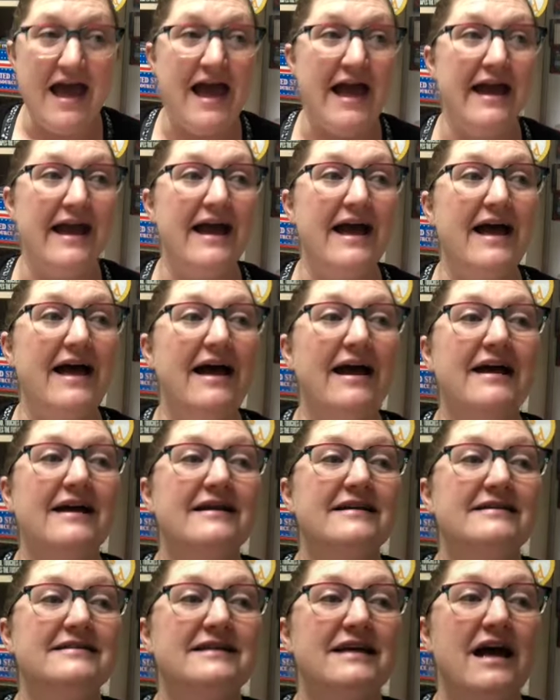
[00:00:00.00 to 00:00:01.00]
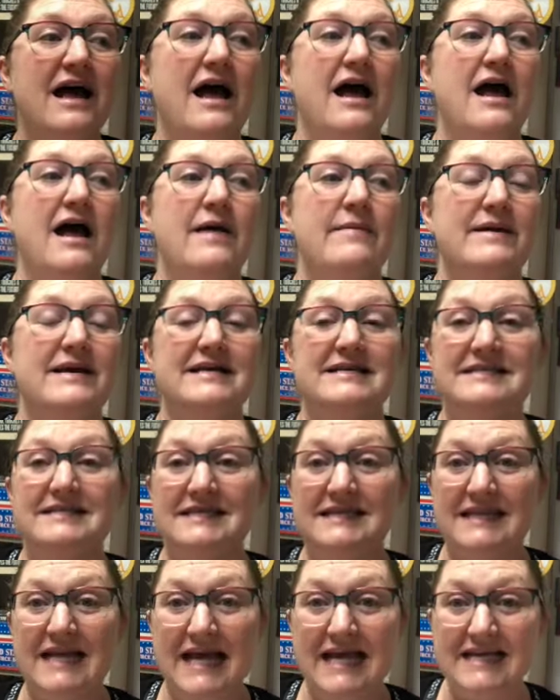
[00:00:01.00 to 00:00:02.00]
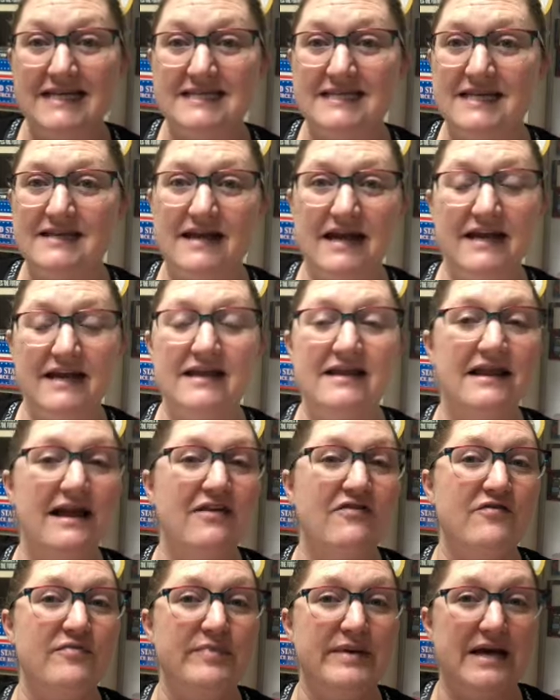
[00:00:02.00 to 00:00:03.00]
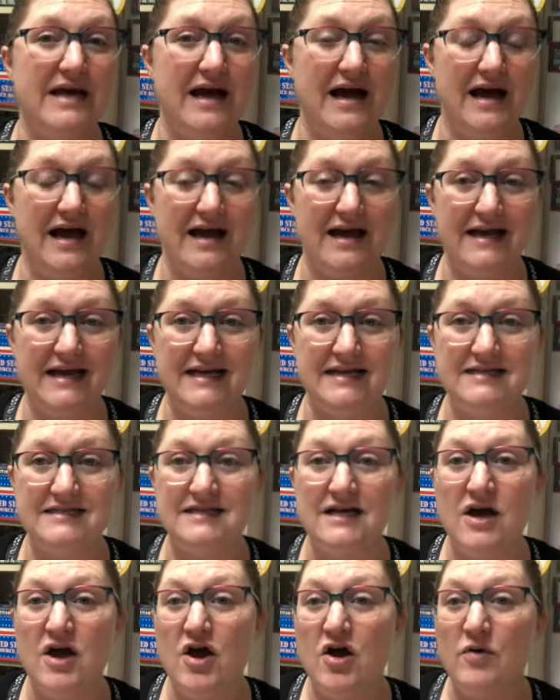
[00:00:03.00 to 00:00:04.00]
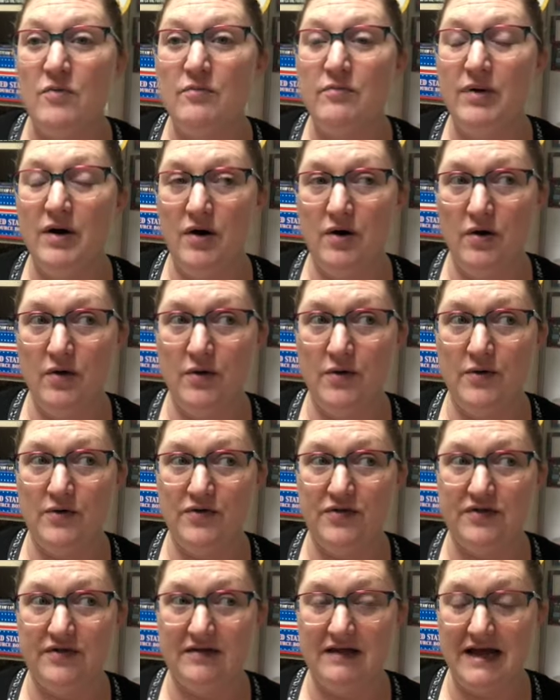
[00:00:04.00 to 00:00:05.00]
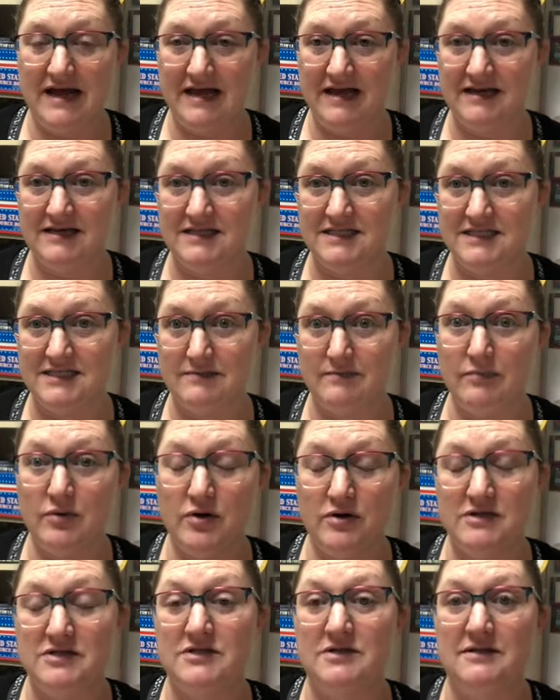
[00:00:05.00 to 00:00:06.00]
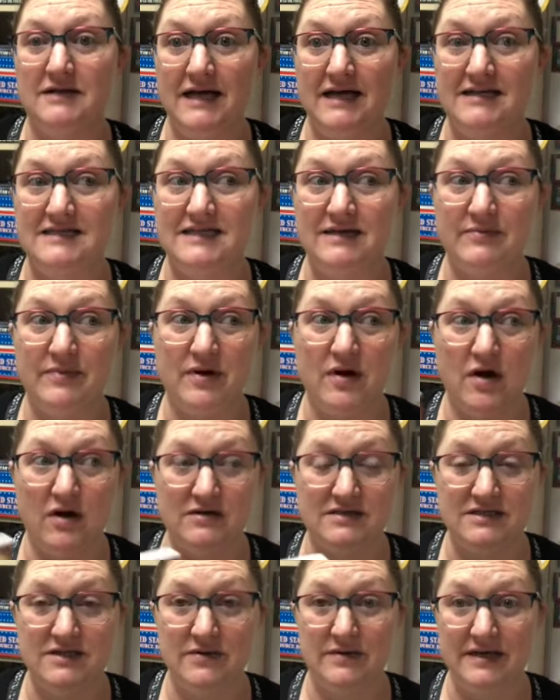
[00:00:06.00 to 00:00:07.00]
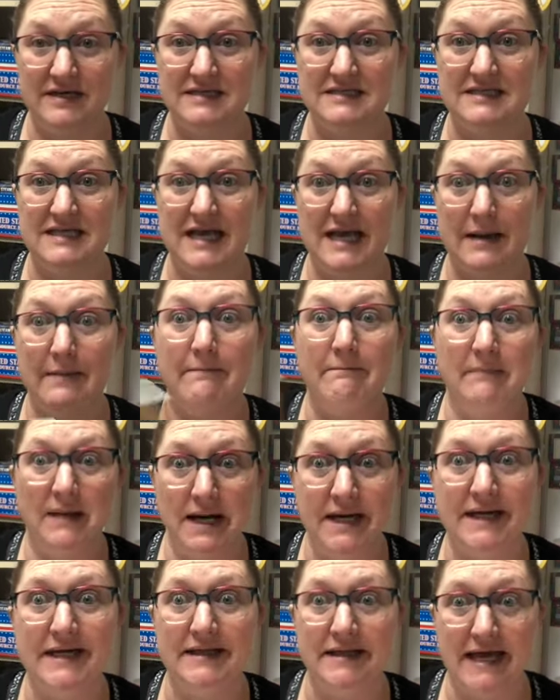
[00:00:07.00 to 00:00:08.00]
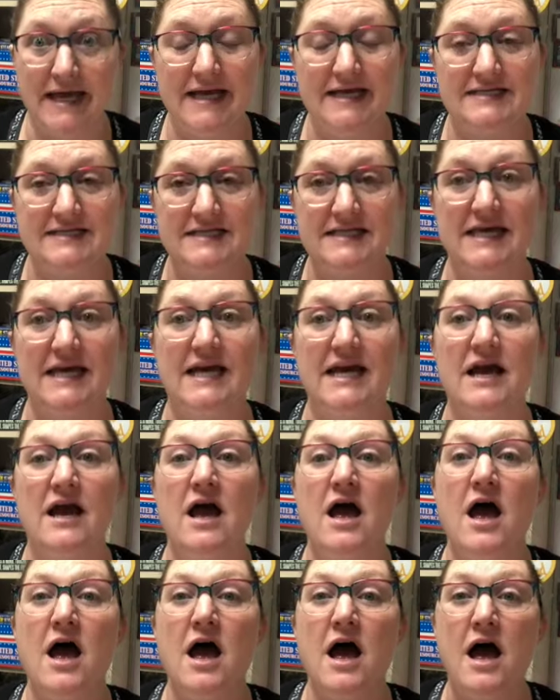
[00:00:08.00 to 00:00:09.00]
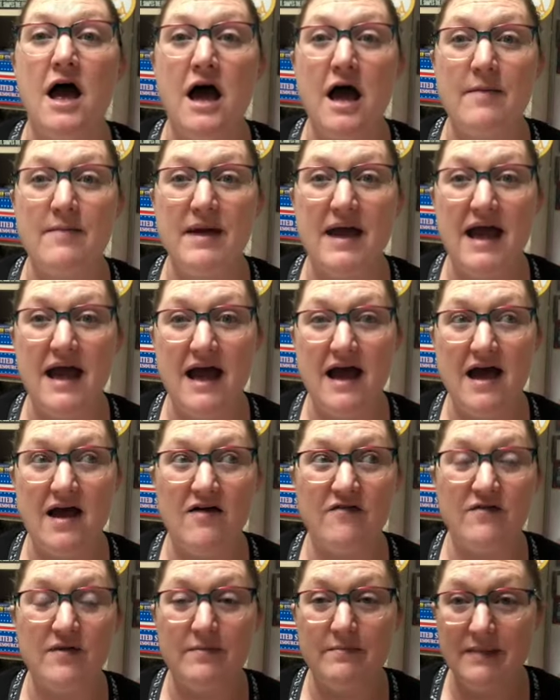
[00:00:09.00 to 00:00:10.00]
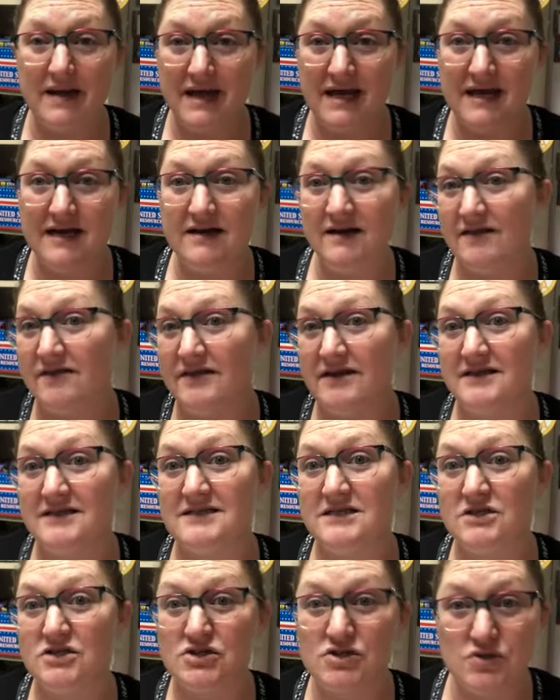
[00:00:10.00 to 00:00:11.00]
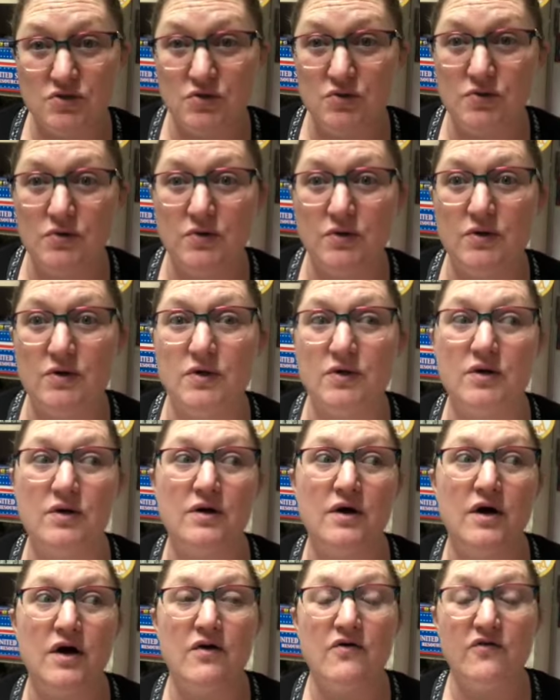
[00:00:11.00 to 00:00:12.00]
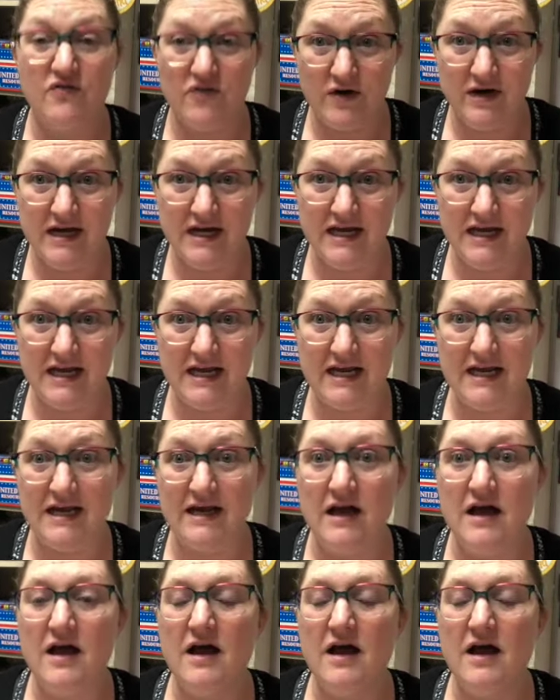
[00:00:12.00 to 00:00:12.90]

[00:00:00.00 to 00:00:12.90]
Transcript: and um, his legacy that he left behind, both like his personal legacy, but also his like money legacy, um, have made this school free